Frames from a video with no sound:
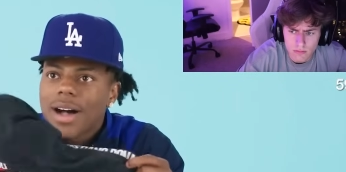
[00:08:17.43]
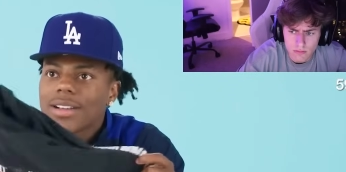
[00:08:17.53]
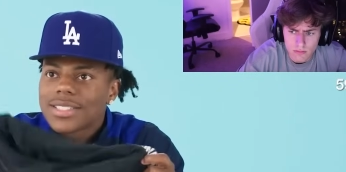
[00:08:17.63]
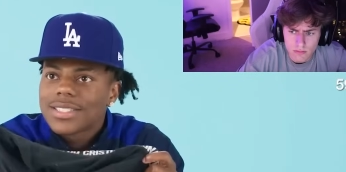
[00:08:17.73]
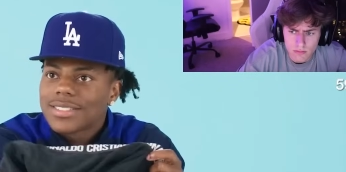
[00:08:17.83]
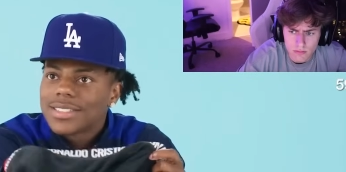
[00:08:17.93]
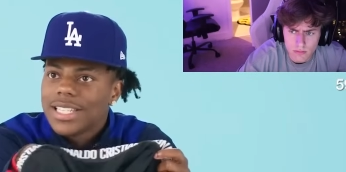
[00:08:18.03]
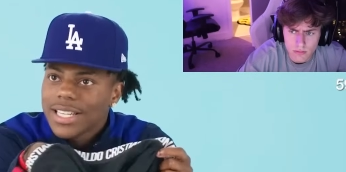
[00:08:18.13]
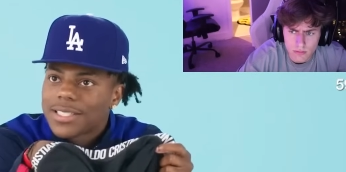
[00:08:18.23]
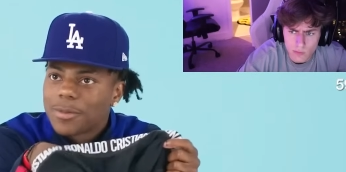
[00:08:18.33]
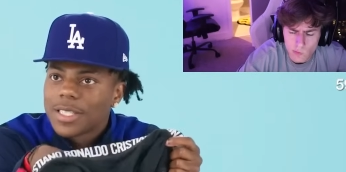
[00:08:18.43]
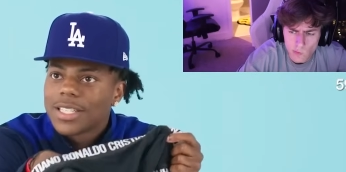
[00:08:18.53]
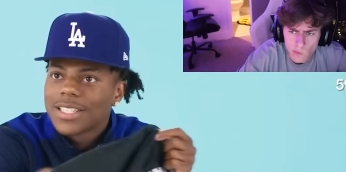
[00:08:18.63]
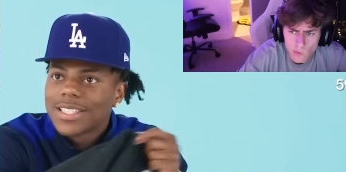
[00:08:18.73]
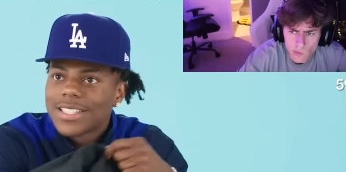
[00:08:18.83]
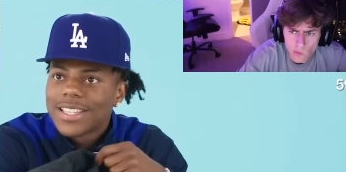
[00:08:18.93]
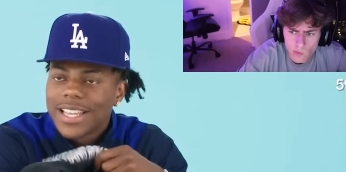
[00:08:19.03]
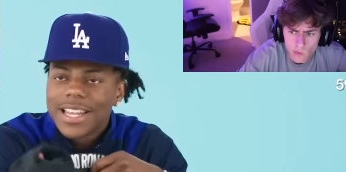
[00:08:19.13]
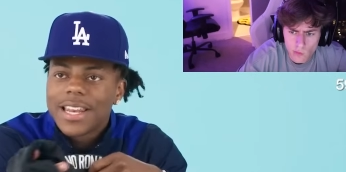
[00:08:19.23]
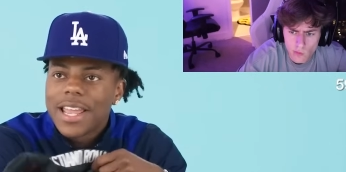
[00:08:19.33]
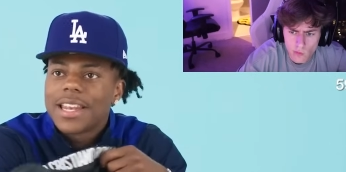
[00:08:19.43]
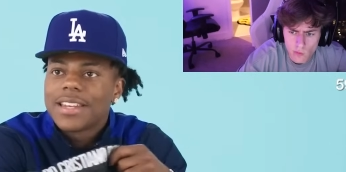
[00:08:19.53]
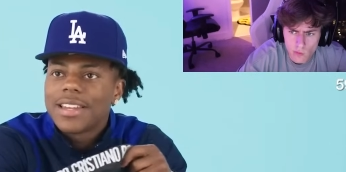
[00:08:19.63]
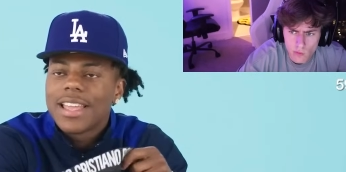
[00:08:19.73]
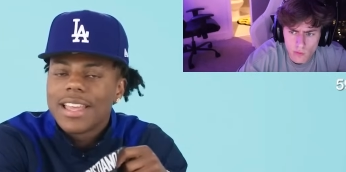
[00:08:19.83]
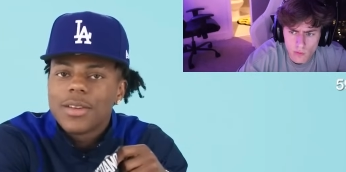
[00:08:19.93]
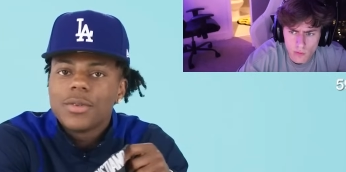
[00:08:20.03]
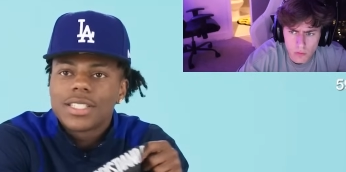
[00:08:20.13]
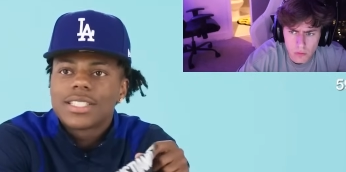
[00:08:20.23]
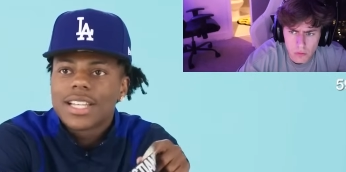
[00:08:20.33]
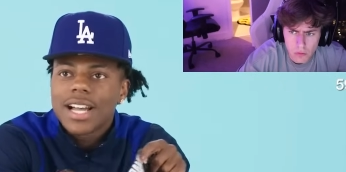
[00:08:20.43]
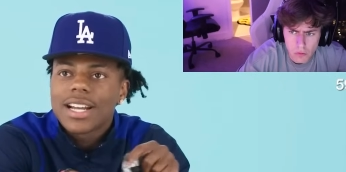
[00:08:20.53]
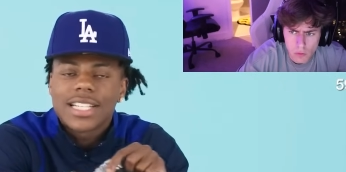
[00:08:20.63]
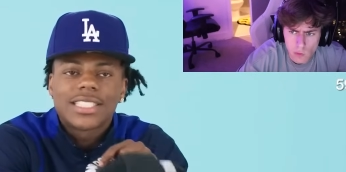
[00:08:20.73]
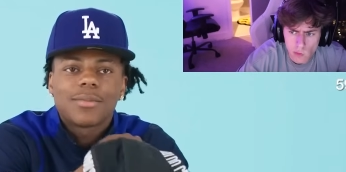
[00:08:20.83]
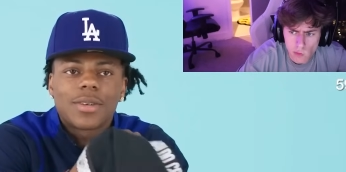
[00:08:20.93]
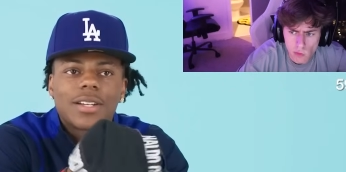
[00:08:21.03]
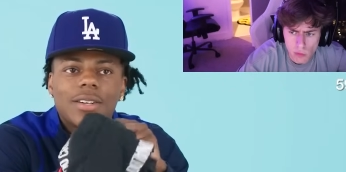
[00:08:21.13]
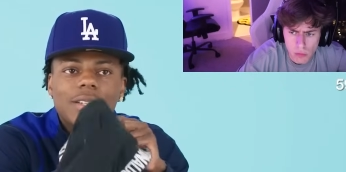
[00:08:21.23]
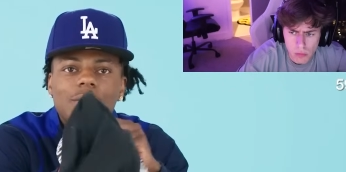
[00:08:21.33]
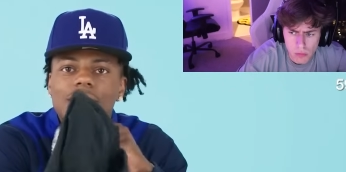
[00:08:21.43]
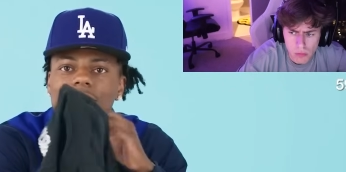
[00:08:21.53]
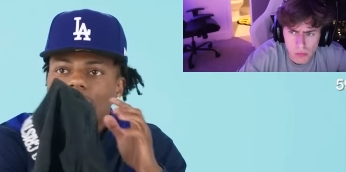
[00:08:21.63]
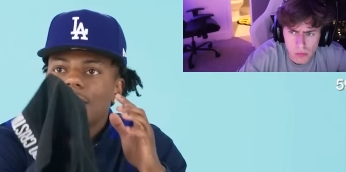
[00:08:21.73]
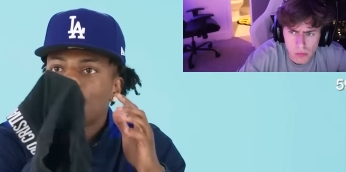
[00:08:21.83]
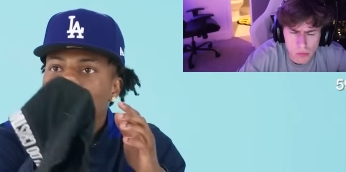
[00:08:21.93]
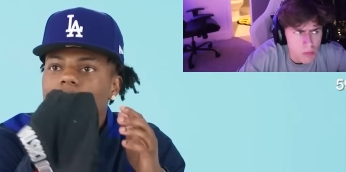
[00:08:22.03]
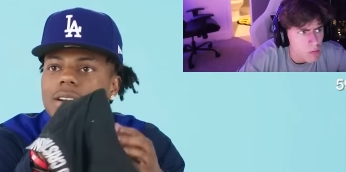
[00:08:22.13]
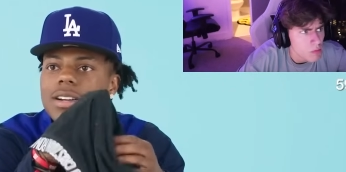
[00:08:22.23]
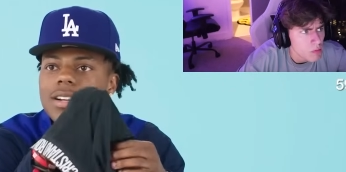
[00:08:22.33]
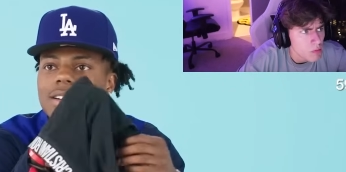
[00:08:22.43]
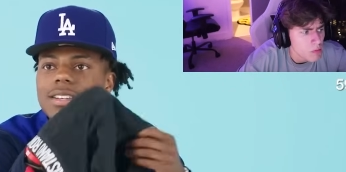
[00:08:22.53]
Speaker 1: box sent to me. And and, and, and it was a signed, I should have brung those, it was a signed underwear.